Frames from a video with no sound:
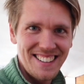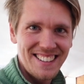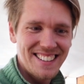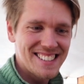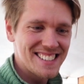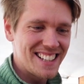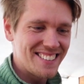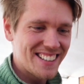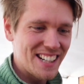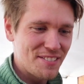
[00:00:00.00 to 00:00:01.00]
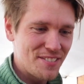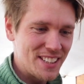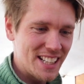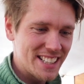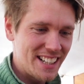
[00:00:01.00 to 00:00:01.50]
This is a little gift for
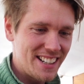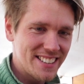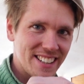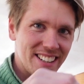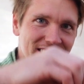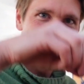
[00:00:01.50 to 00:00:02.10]
Nadiana.